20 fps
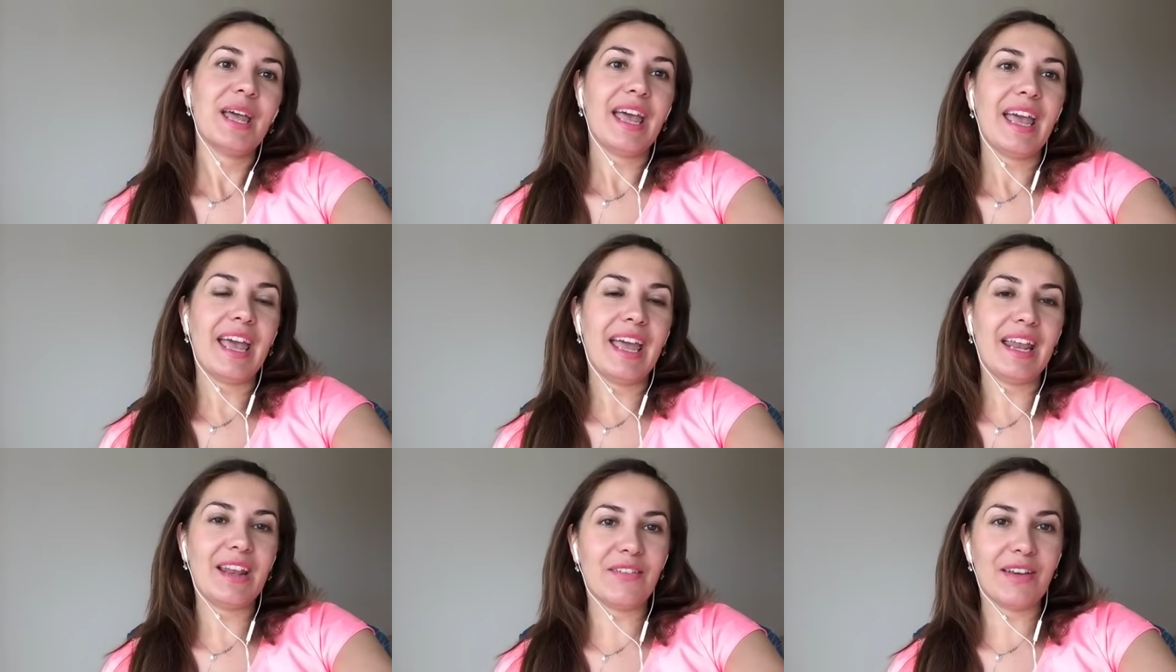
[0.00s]

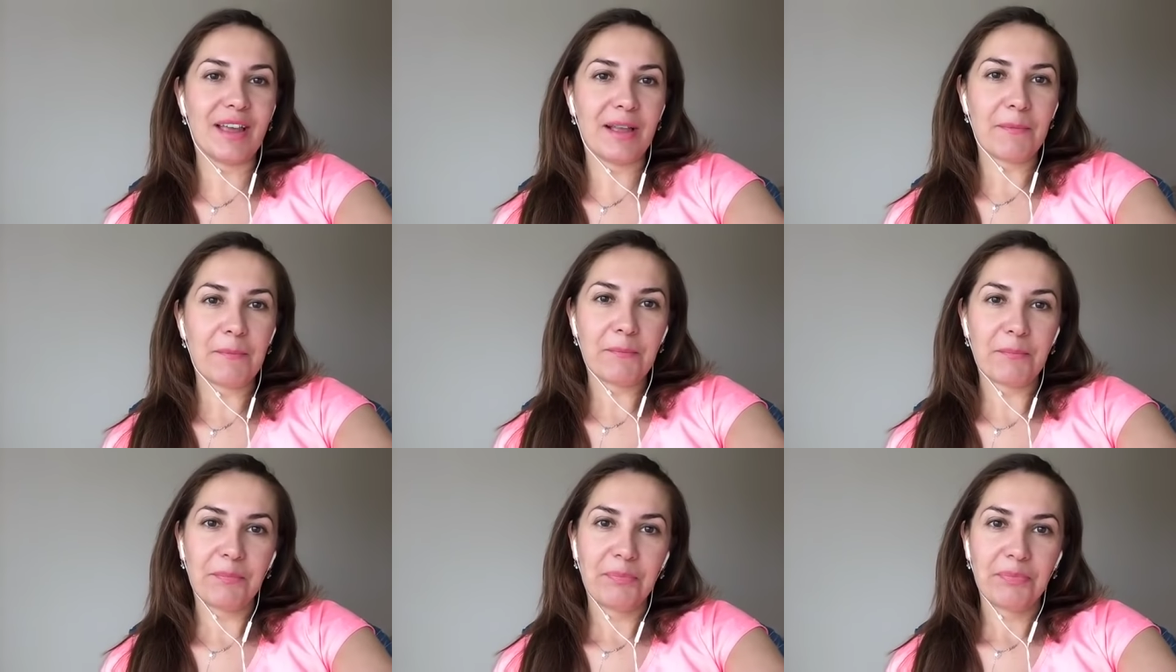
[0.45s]
Anyway,
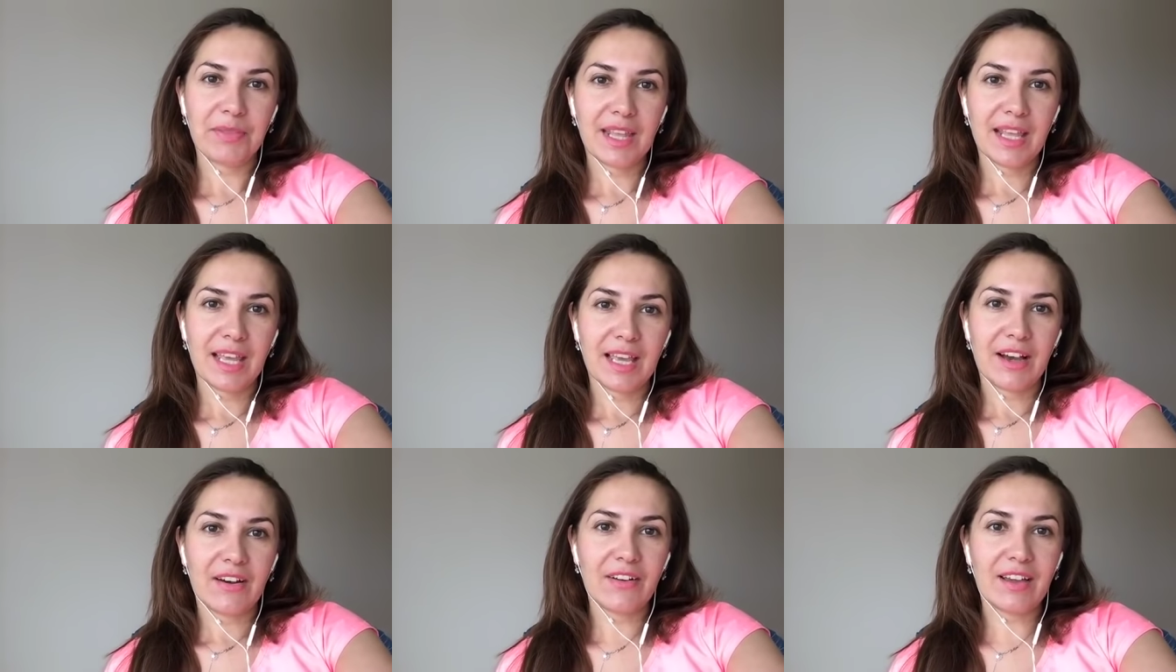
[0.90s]

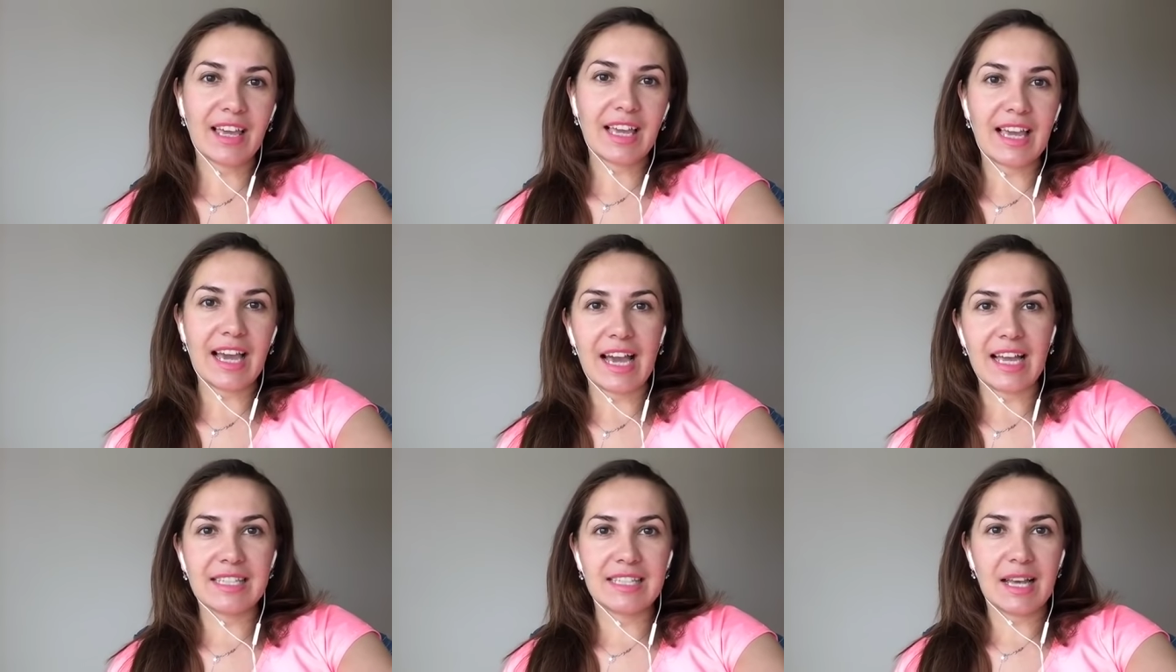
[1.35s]
okay
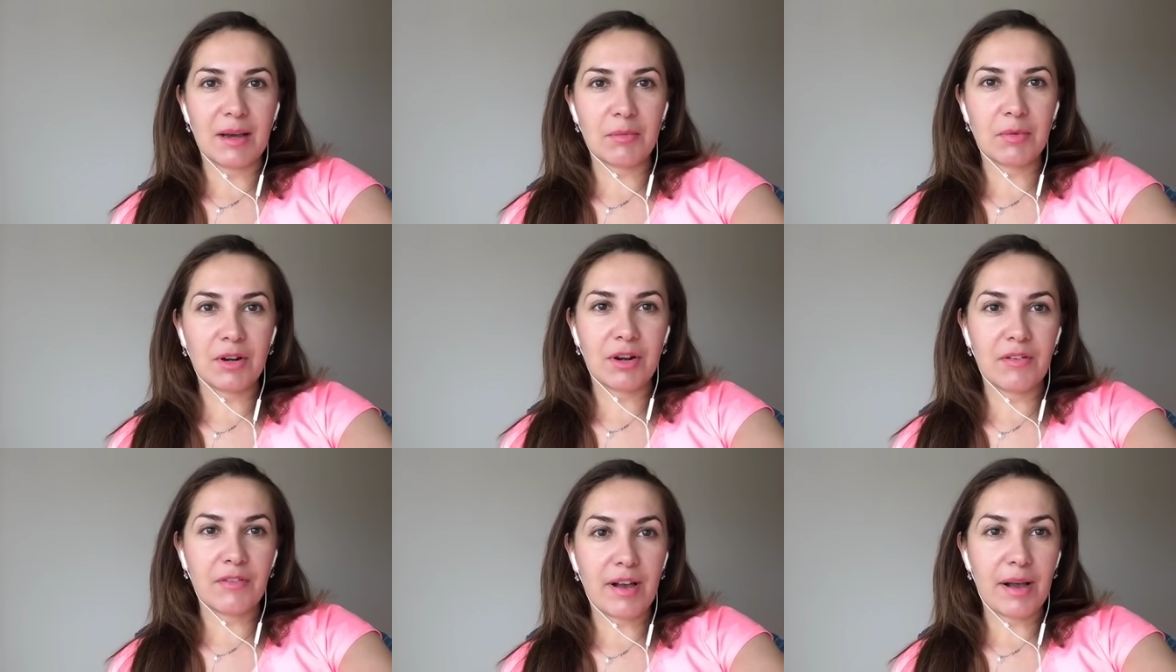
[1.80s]
guys, I'm
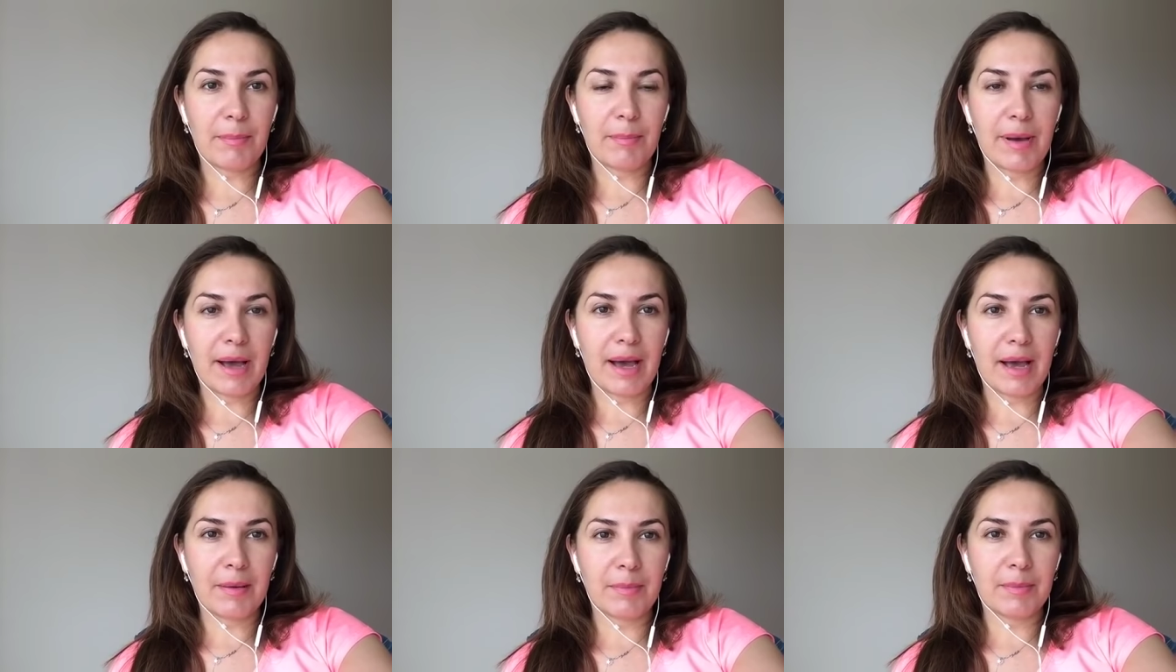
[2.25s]
gonna wrap
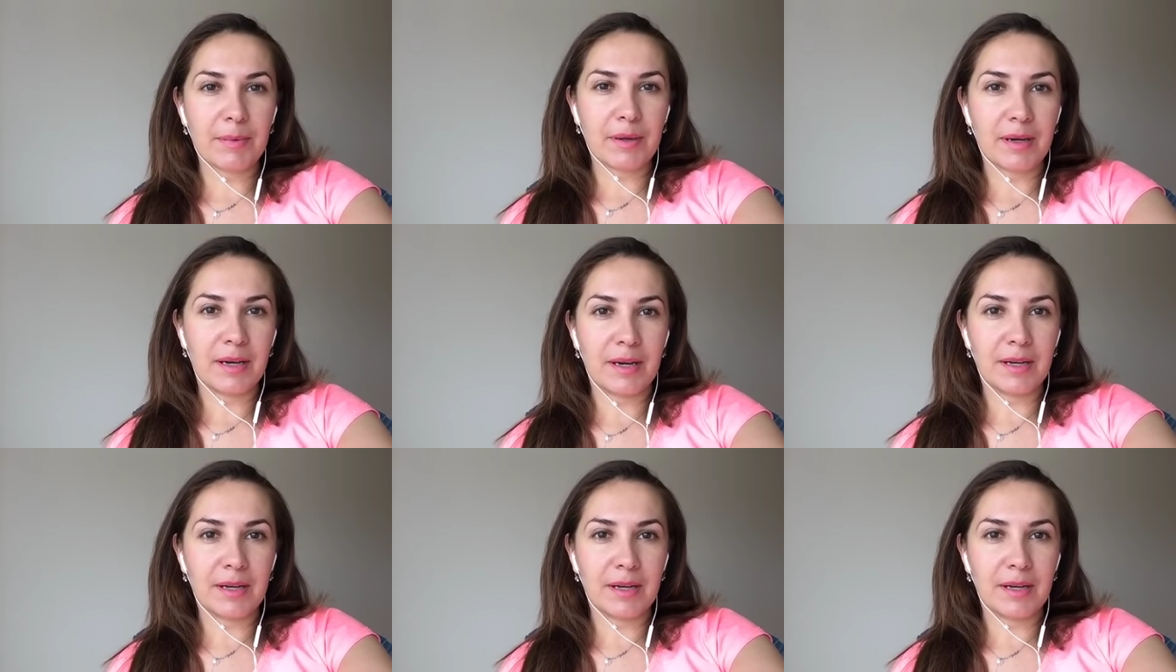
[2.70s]
up.